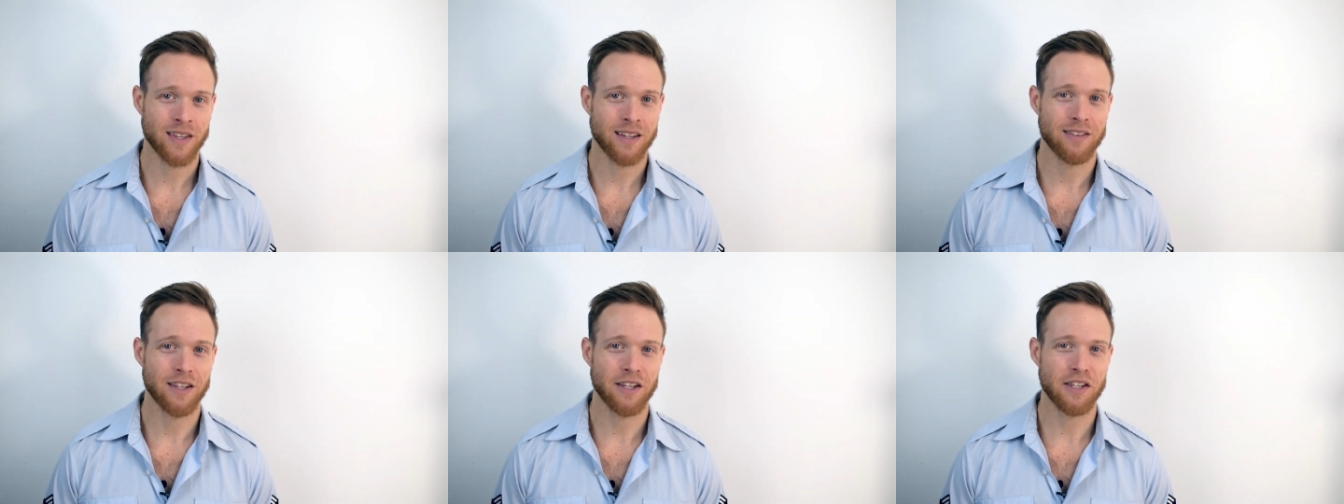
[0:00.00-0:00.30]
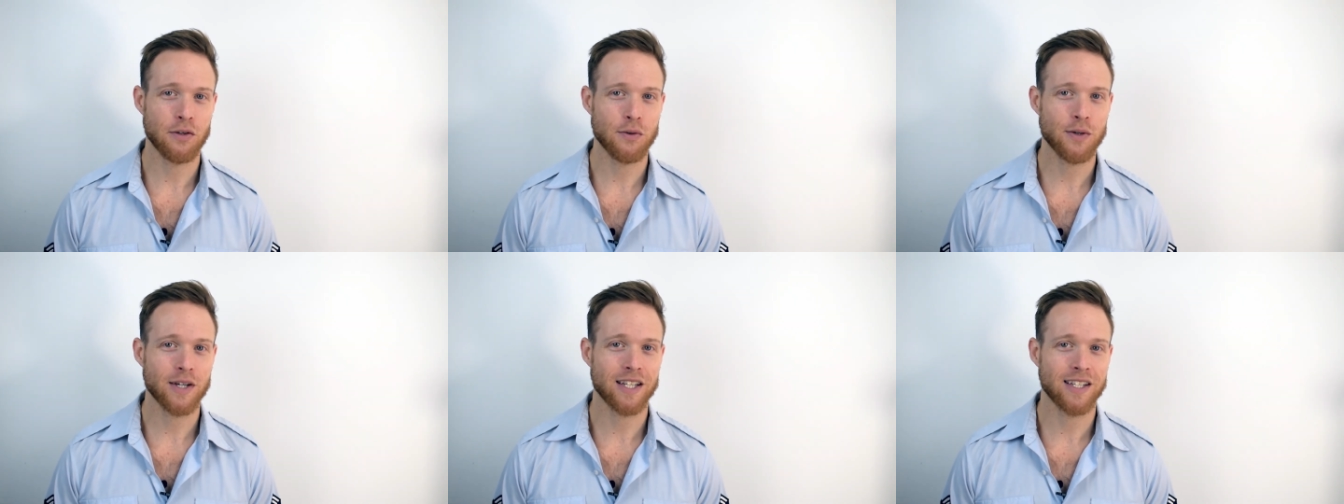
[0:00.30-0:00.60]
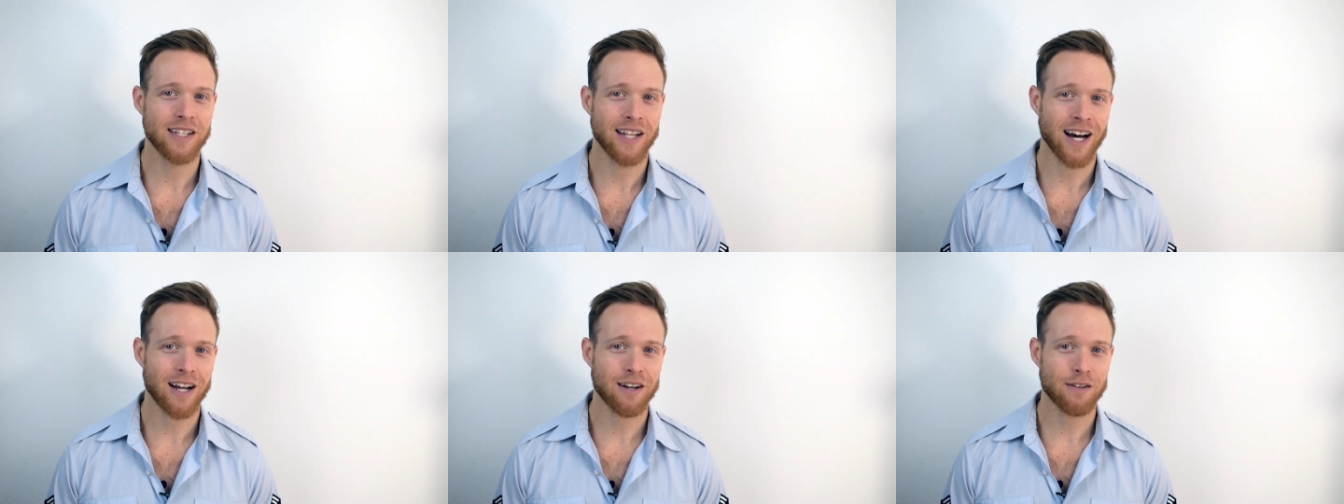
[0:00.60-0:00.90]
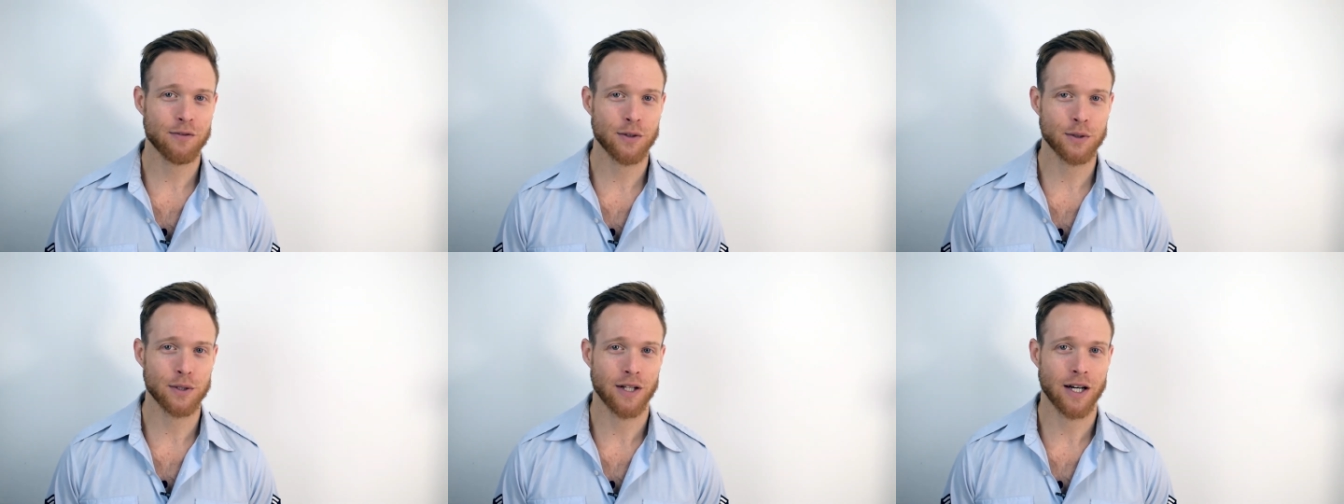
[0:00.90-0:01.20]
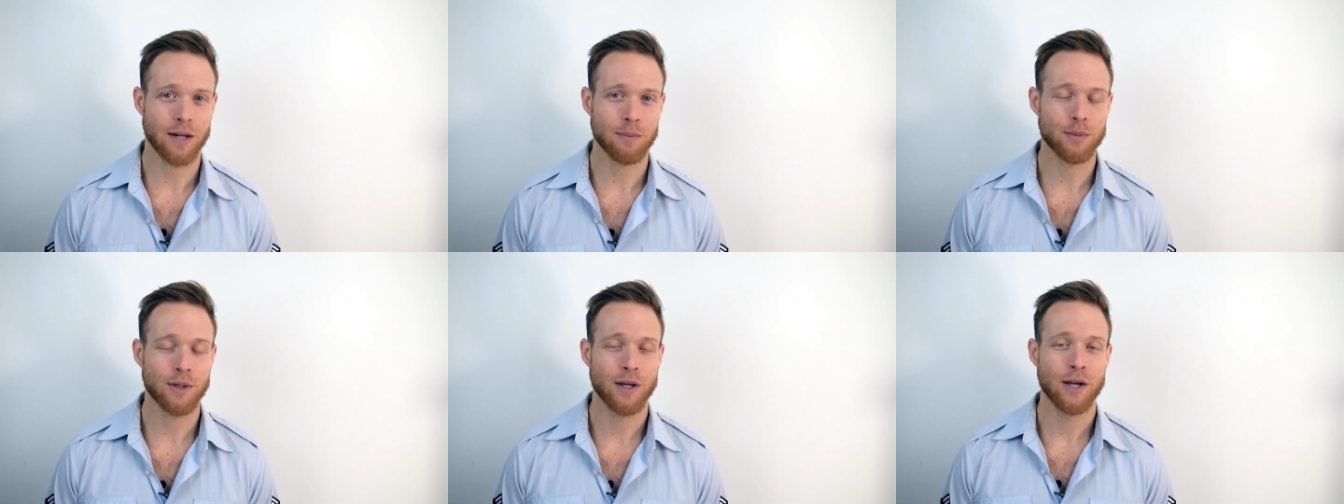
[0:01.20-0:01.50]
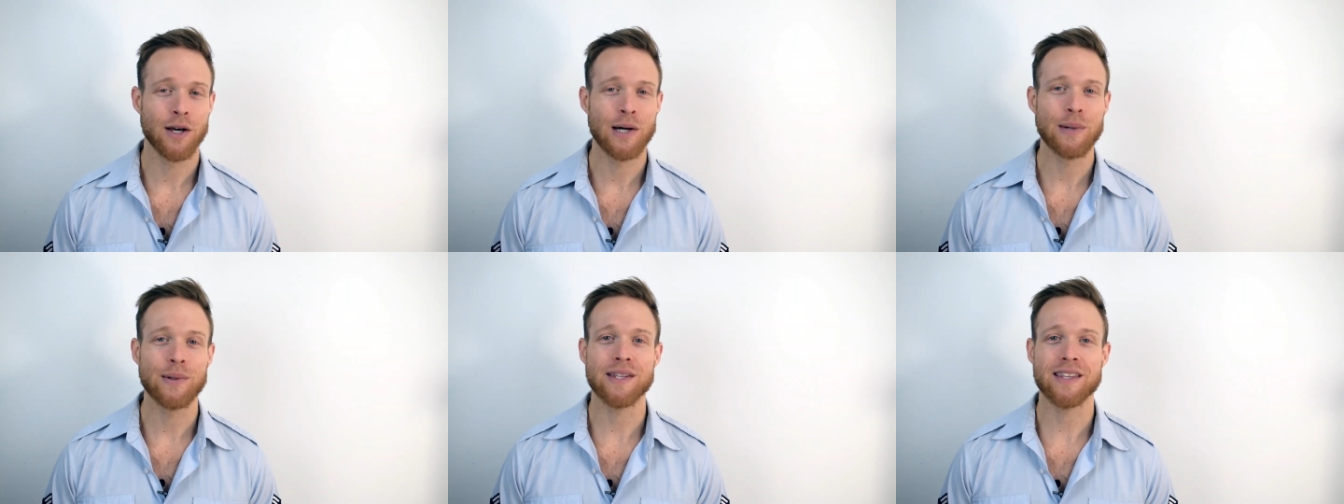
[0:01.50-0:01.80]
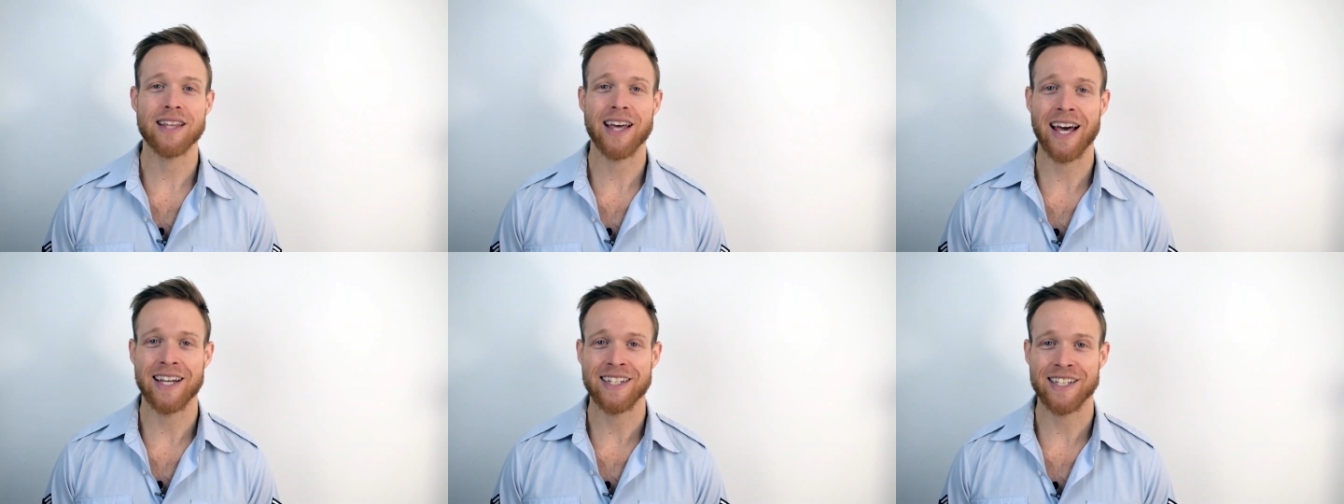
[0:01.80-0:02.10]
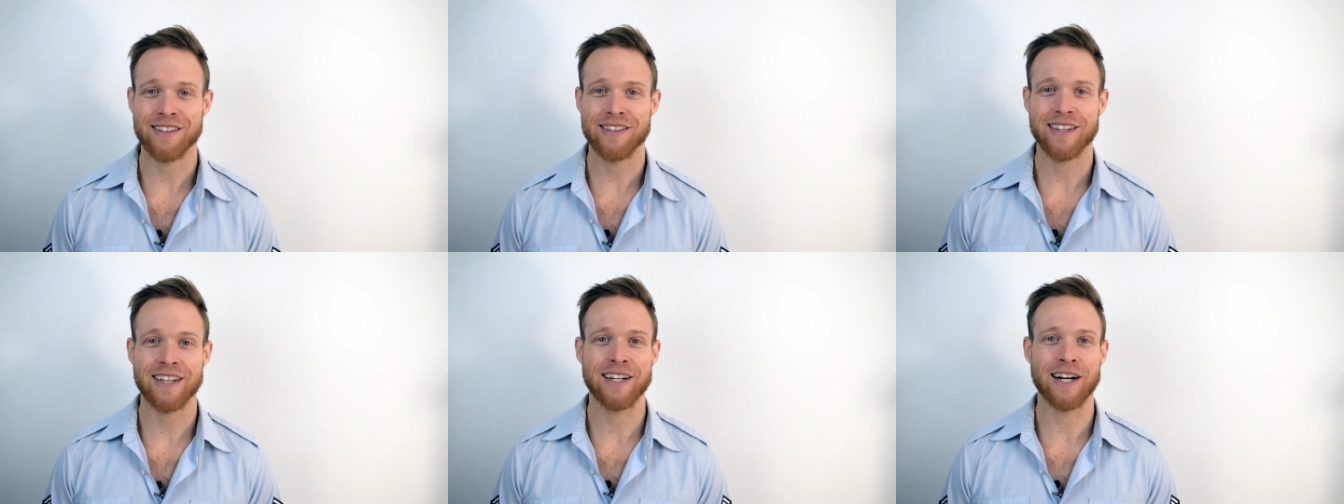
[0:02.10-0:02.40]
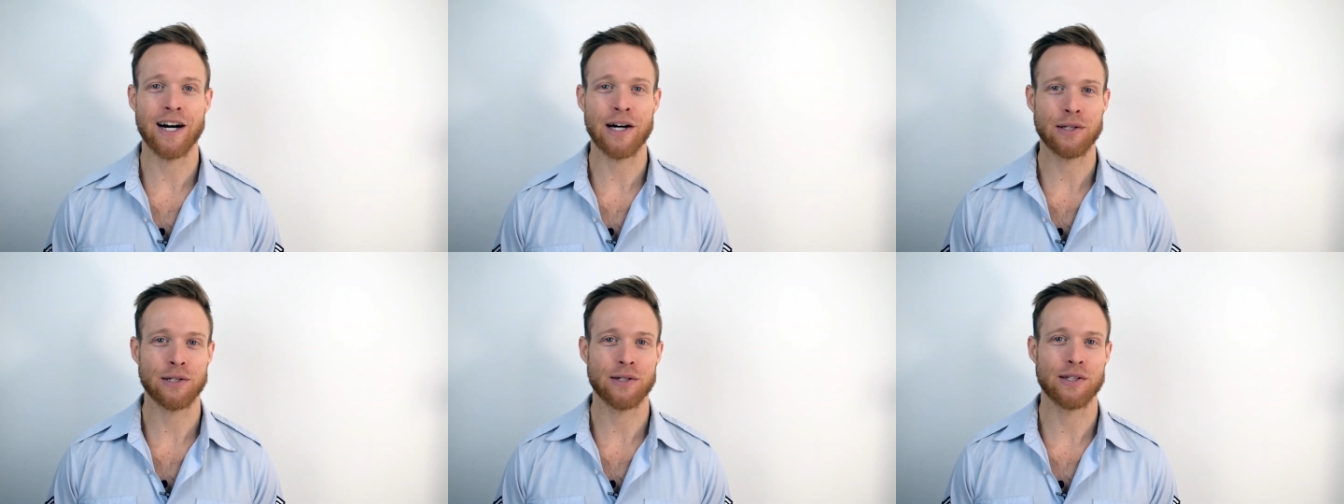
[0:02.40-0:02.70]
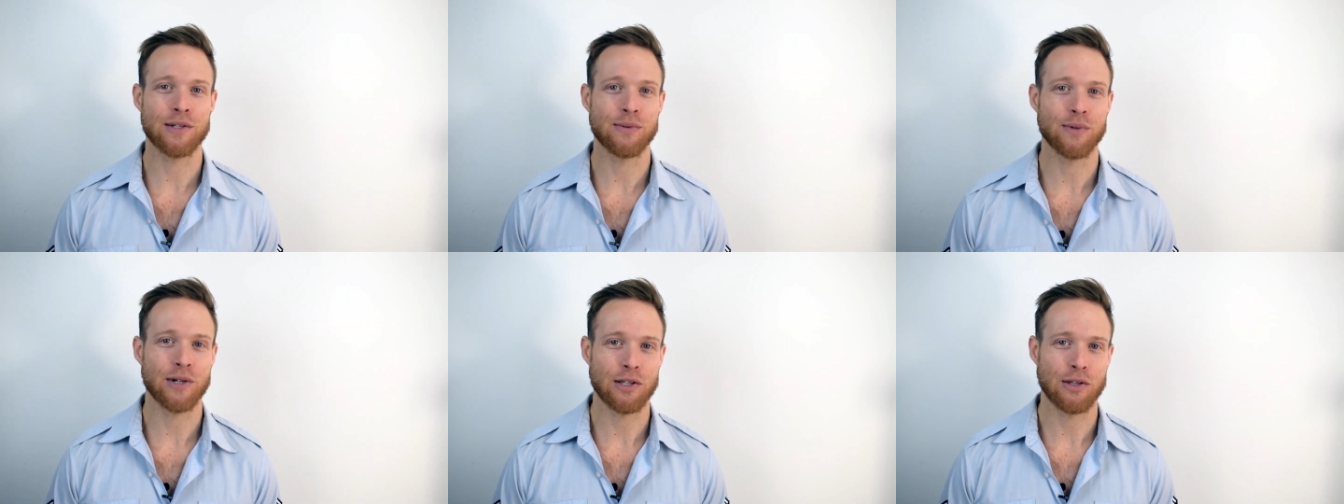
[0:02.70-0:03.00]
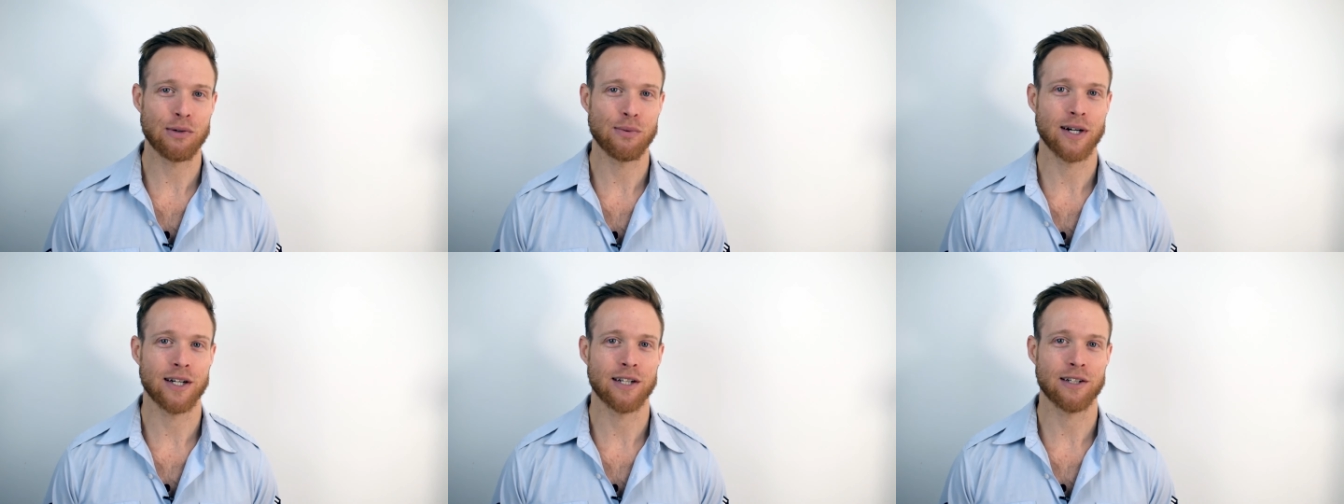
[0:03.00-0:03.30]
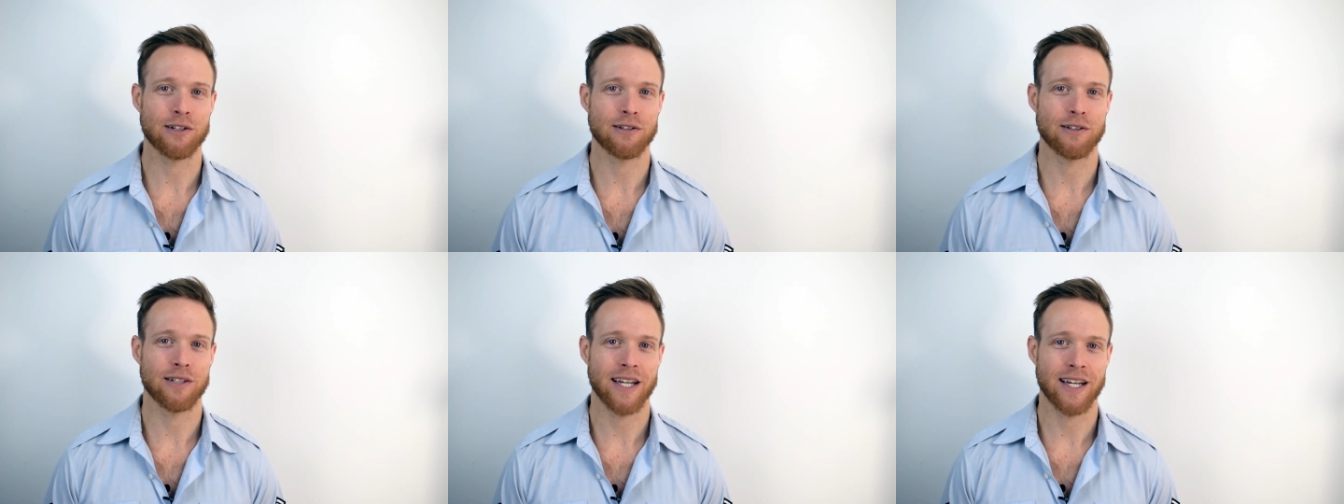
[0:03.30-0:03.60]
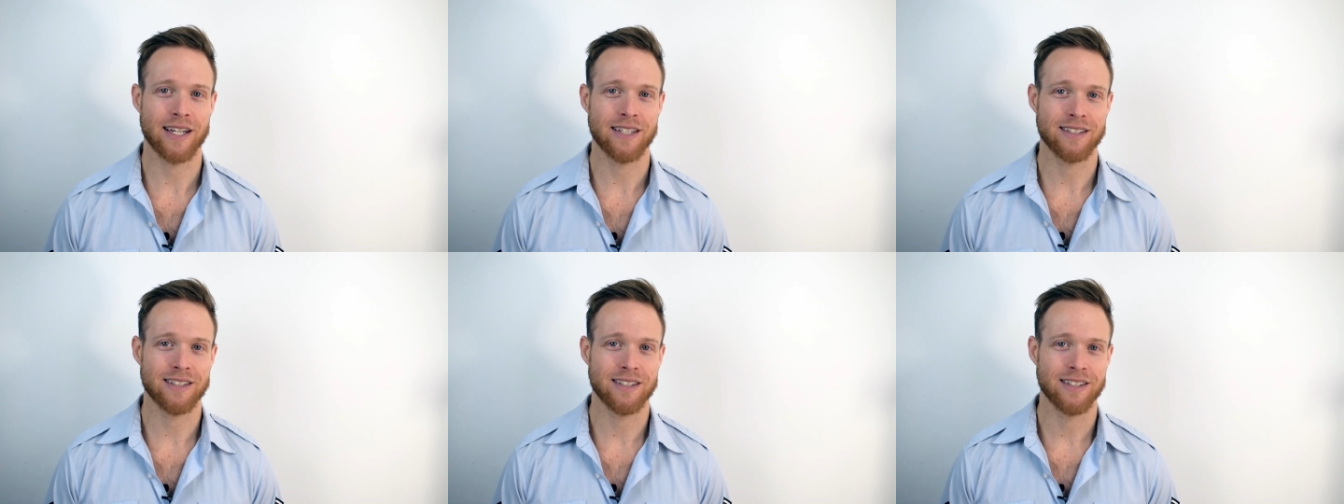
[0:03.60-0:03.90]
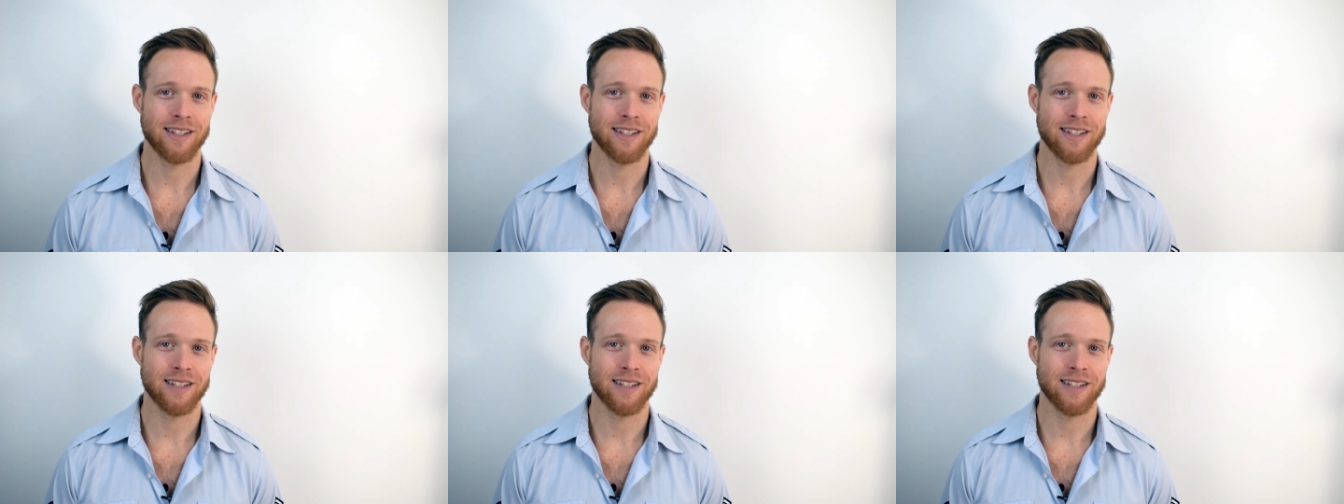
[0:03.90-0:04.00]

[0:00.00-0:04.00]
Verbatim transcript: that you cannot fill up with anything other than what you want to create?